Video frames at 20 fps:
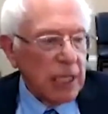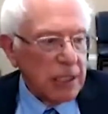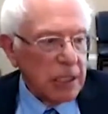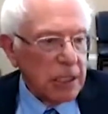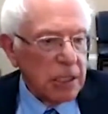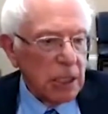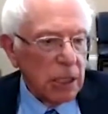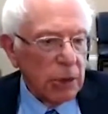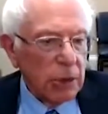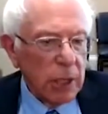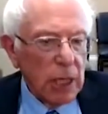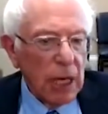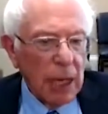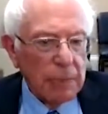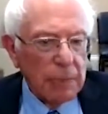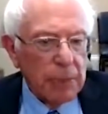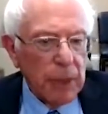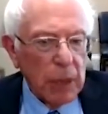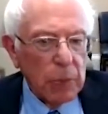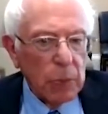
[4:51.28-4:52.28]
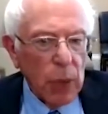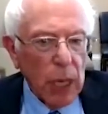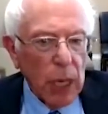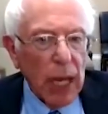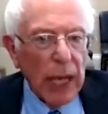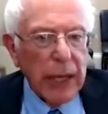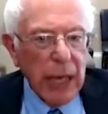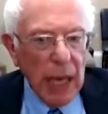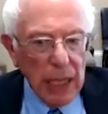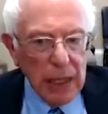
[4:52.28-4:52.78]
necessary or not. But what
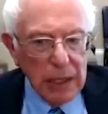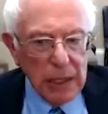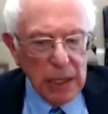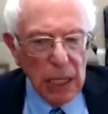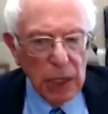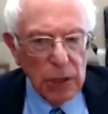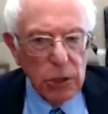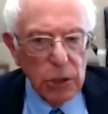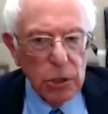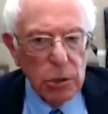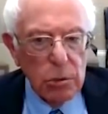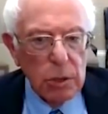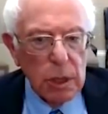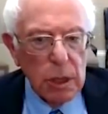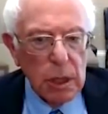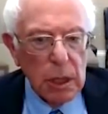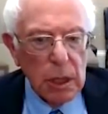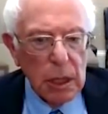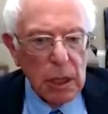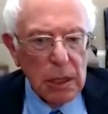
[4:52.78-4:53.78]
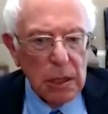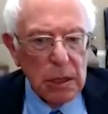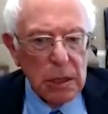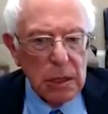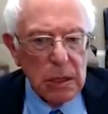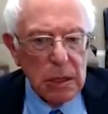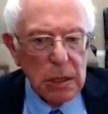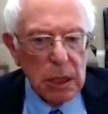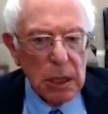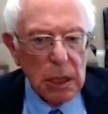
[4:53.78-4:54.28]
I can tell you
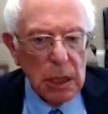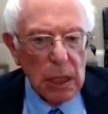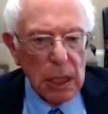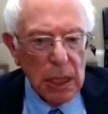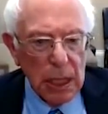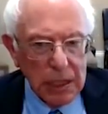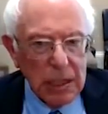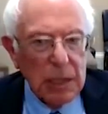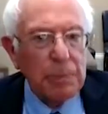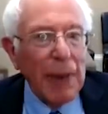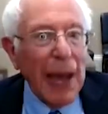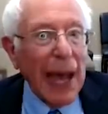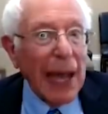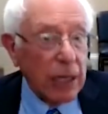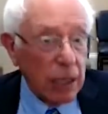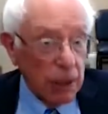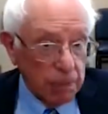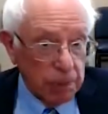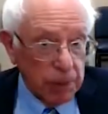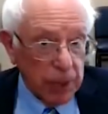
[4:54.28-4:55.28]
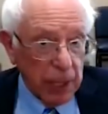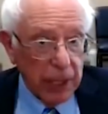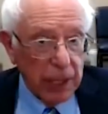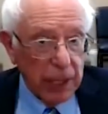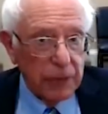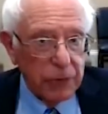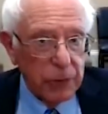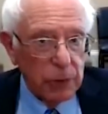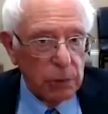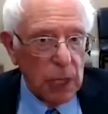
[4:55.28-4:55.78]
is uh, it's a backup plan,
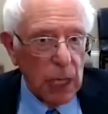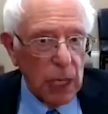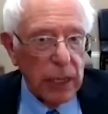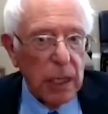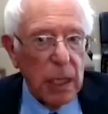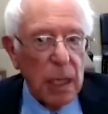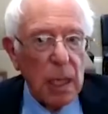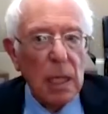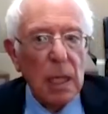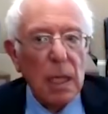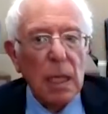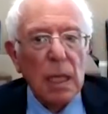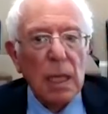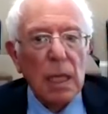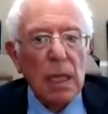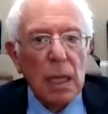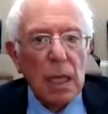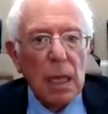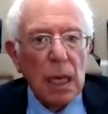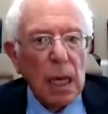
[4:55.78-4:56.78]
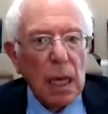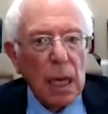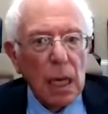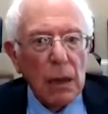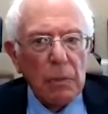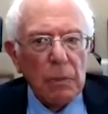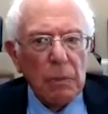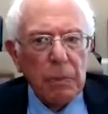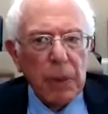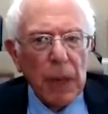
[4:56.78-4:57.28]
if you like.
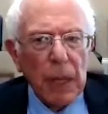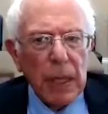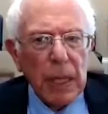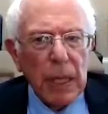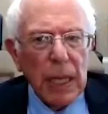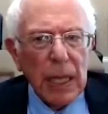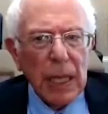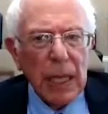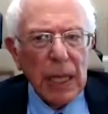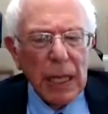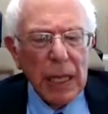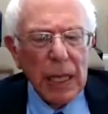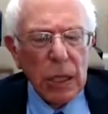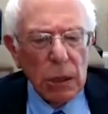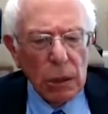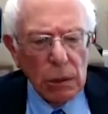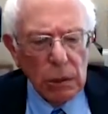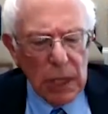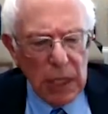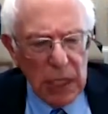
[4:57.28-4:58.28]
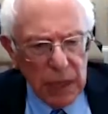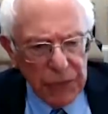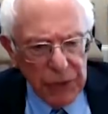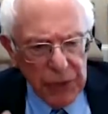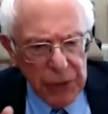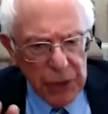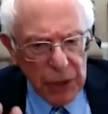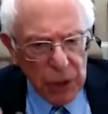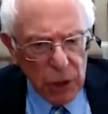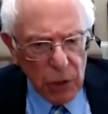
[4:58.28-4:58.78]
Uh, but you know,
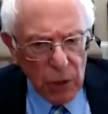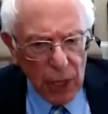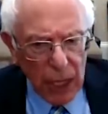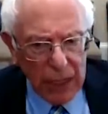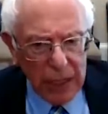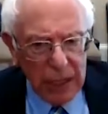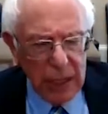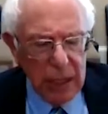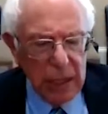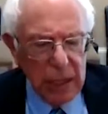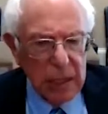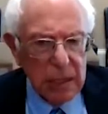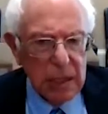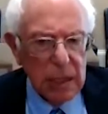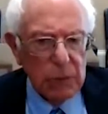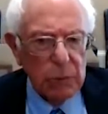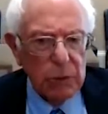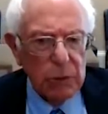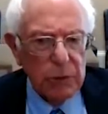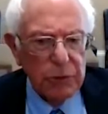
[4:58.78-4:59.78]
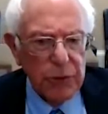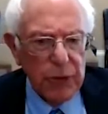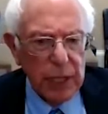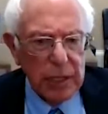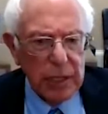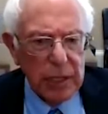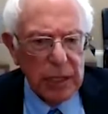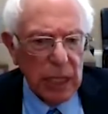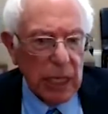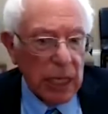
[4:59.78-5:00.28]
given the crises that we
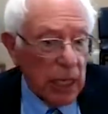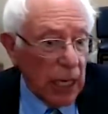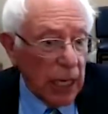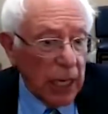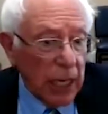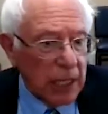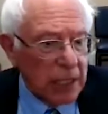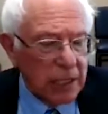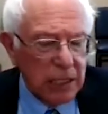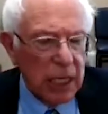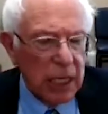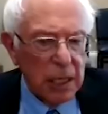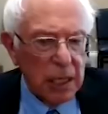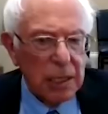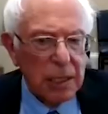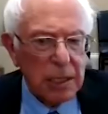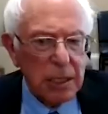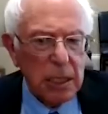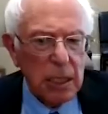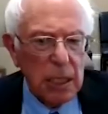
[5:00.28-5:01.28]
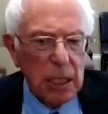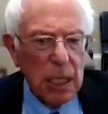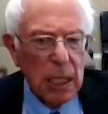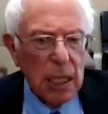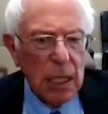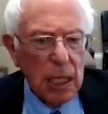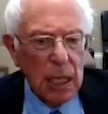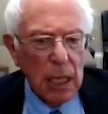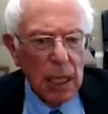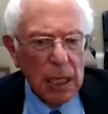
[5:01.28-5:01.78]
face today, and I got to this,
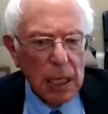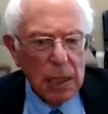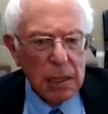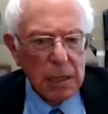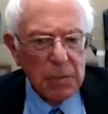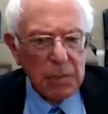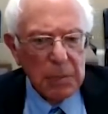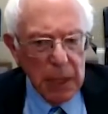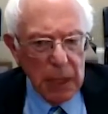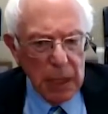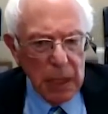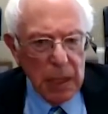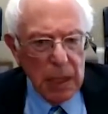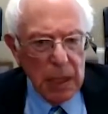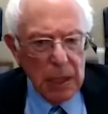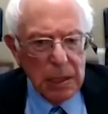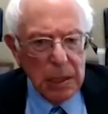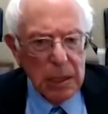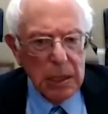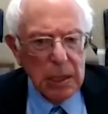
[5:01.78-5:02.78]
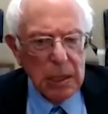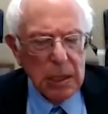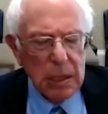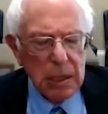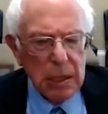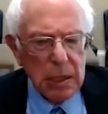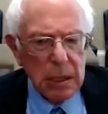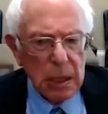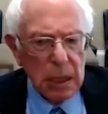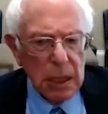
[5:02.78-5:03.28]
to me, this
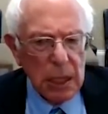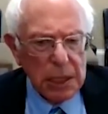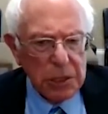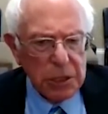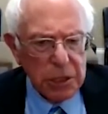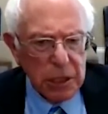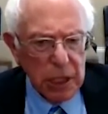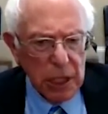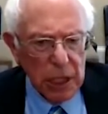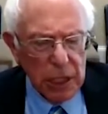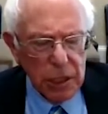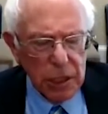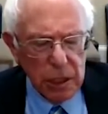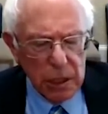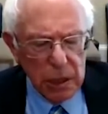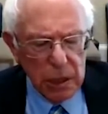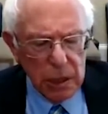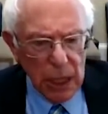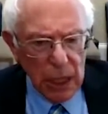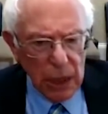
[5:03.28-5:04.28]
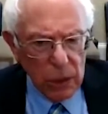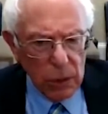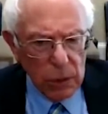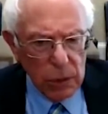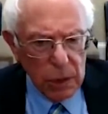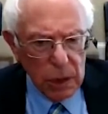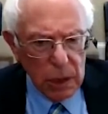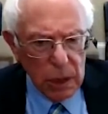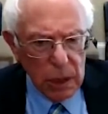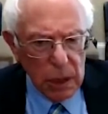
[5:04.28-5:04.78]
is legislation not
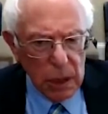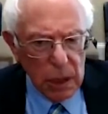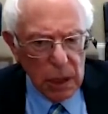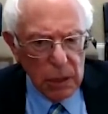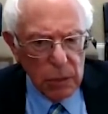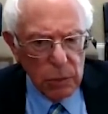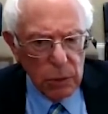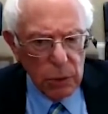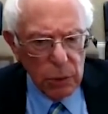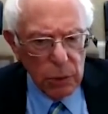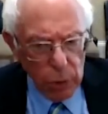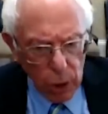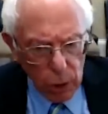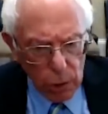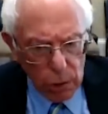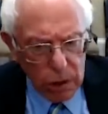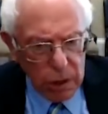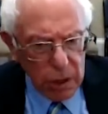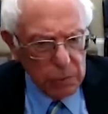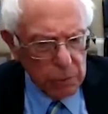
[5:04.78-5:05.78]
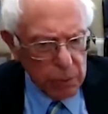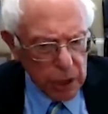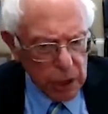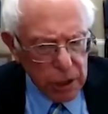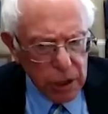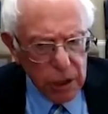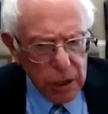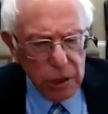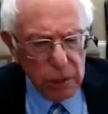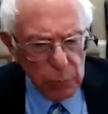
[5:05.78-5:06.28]
only dealing with roads and
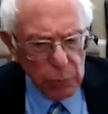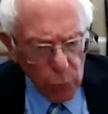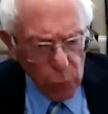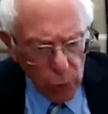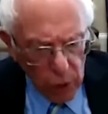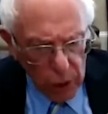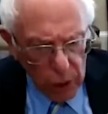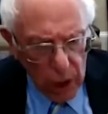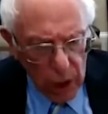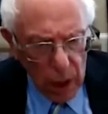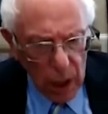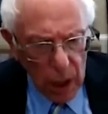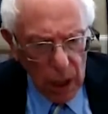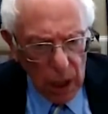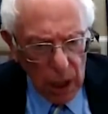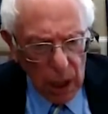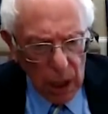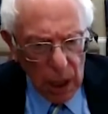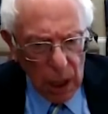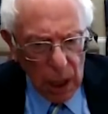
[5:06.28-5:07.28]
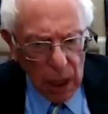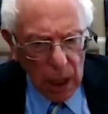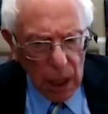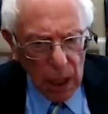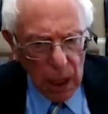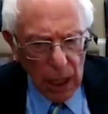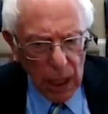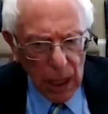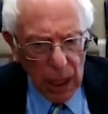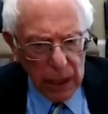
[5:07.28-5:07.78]
bridges and water
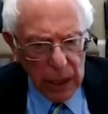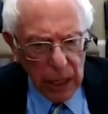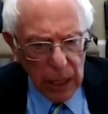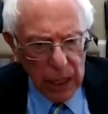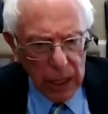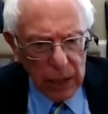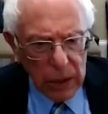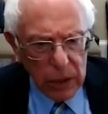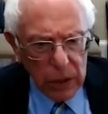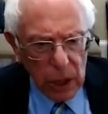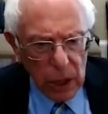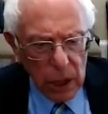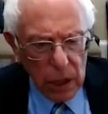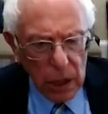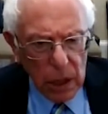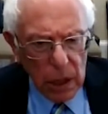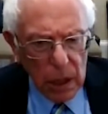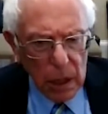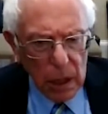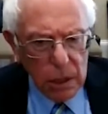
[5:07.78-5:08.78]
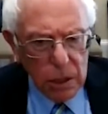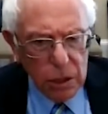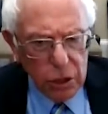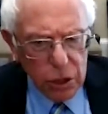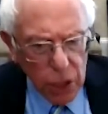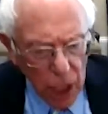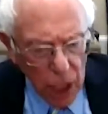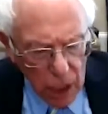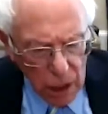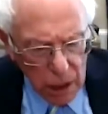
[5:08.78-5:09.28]
and, and uh,
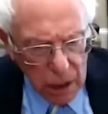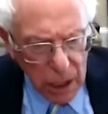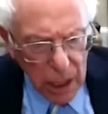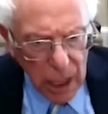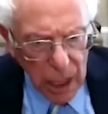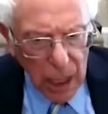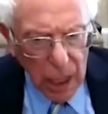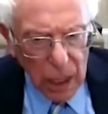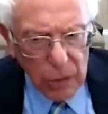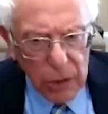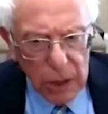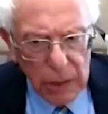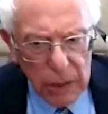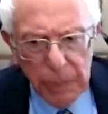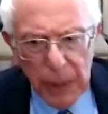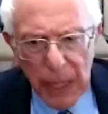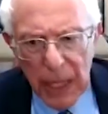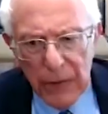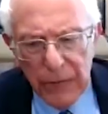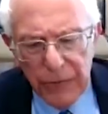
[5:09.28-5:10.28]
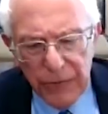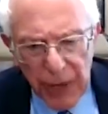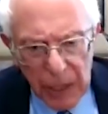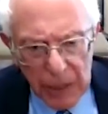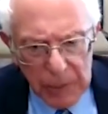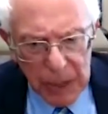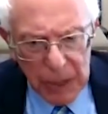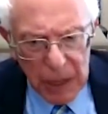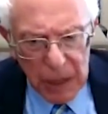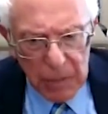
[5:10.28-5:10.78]
child care and paid
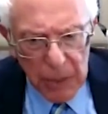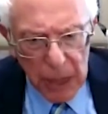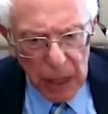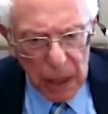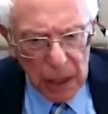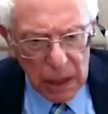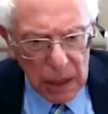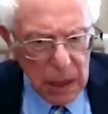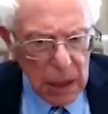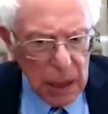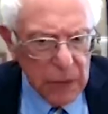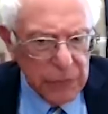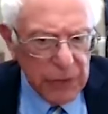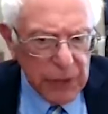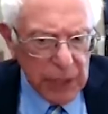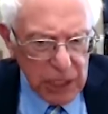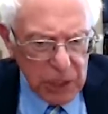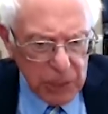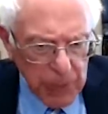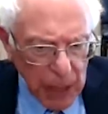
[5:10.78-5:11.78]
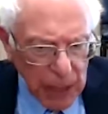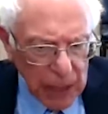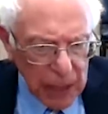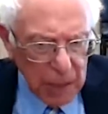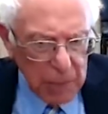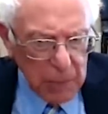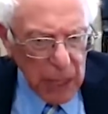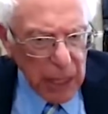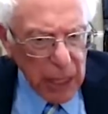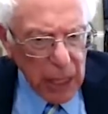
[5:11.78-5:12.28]
family and medical leave and
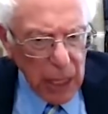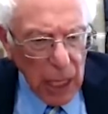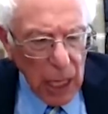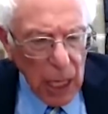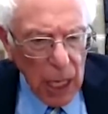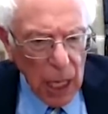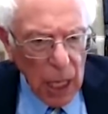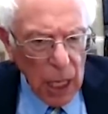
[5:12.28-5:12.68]
expanding Medicare.